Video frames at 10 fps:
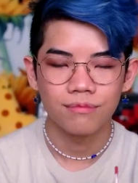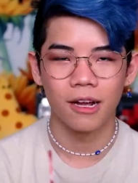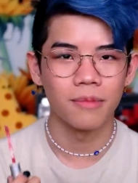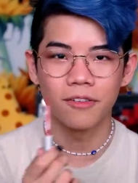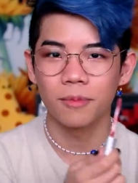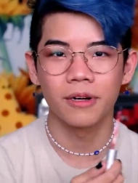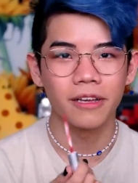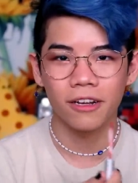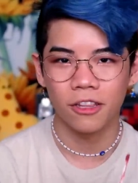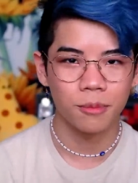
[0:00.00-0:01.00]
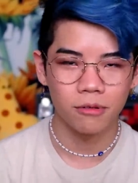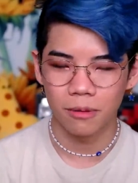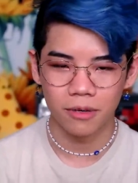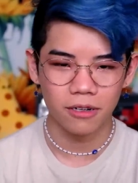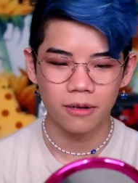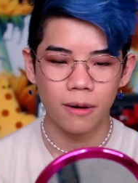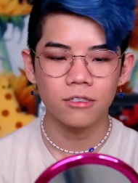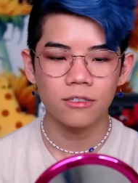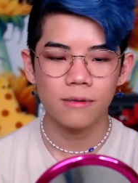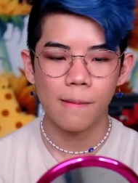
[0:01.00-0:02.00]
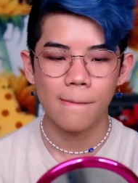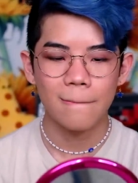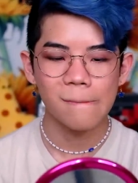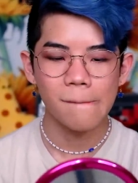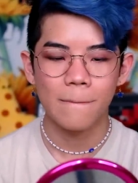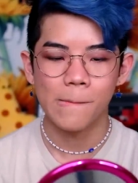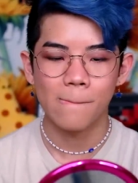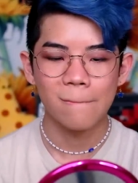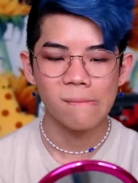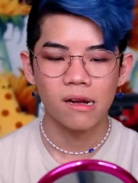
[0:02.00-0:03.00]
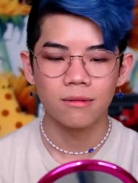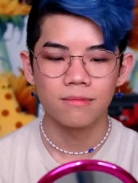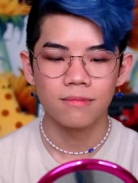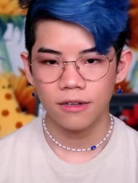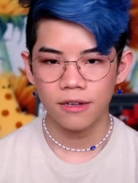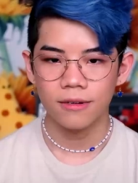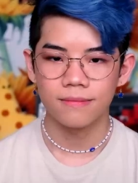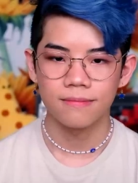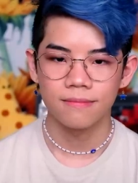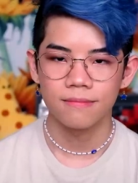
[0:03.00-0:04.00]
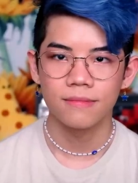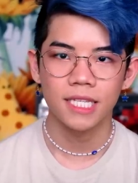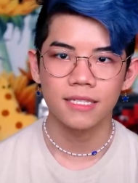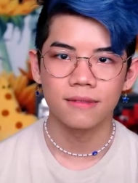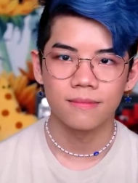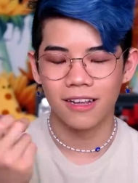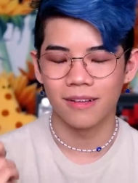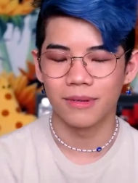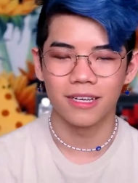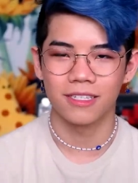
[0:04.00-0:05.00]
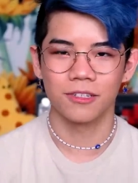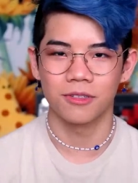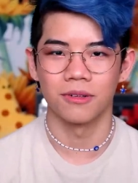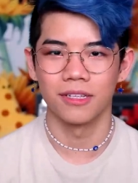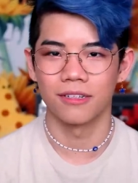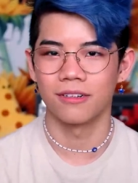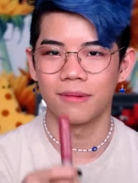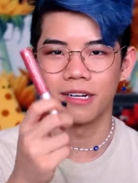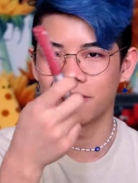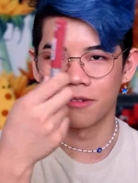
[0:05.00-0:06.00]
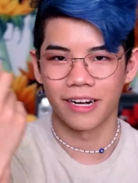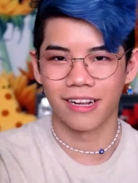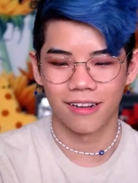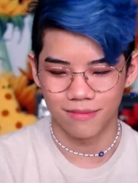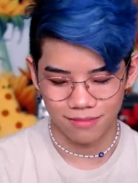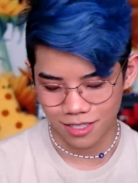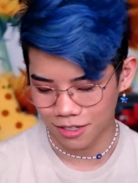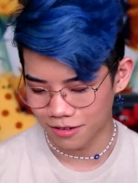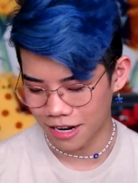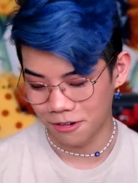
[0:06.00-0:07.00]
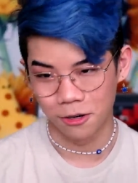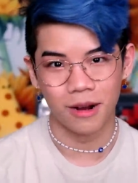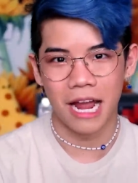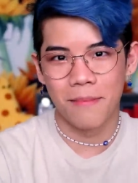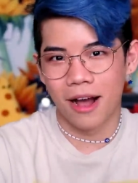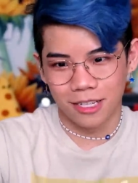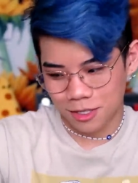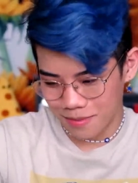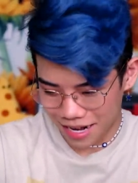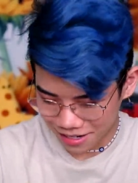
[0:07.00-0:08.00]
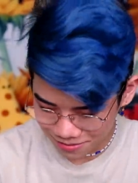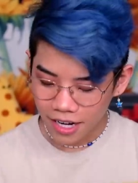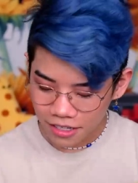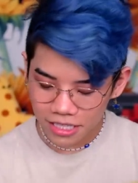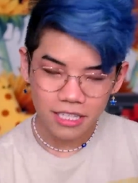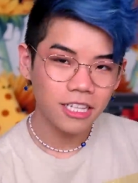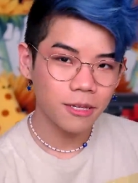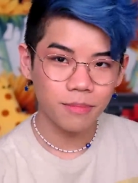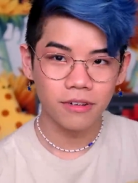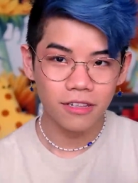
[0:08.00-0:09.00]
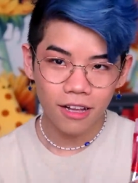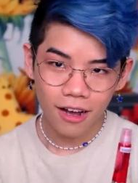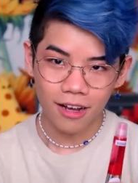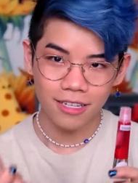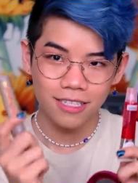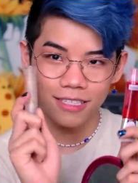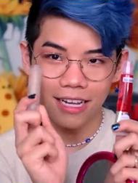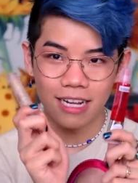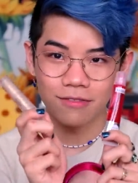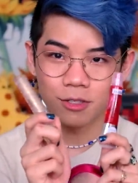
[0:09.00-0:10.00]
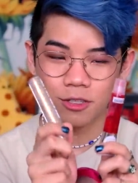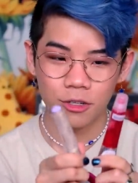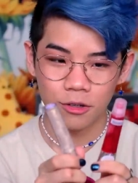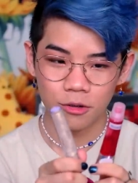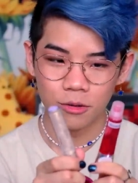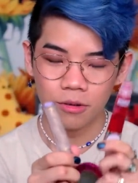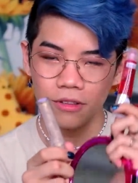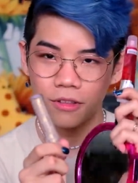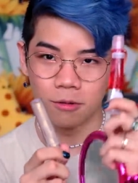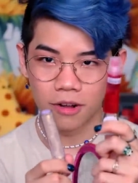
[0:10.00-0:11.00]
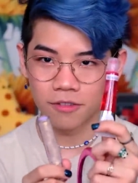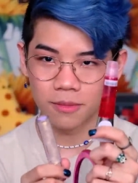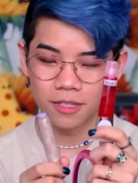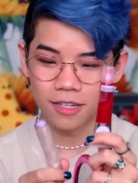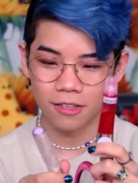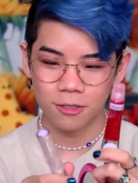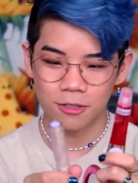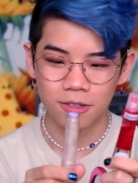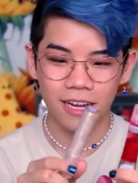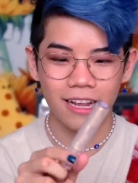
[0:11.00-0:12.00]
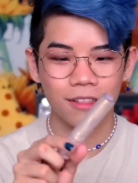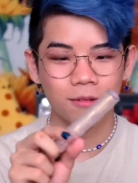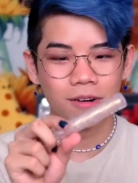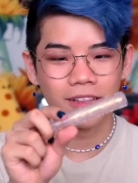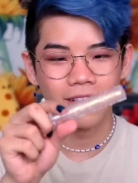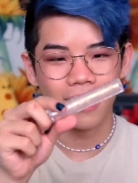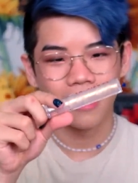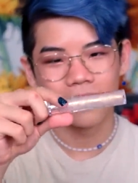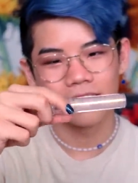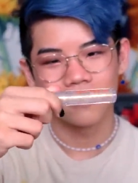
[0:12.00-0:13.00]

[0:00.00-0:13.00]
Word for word: I'm never putting on the perimeter and just, there you go. That's it. And because I use so little, I'm never running out. So I don't know why I bought so many. Finally, lip gloss. I have two, the one from the dollar store and the one that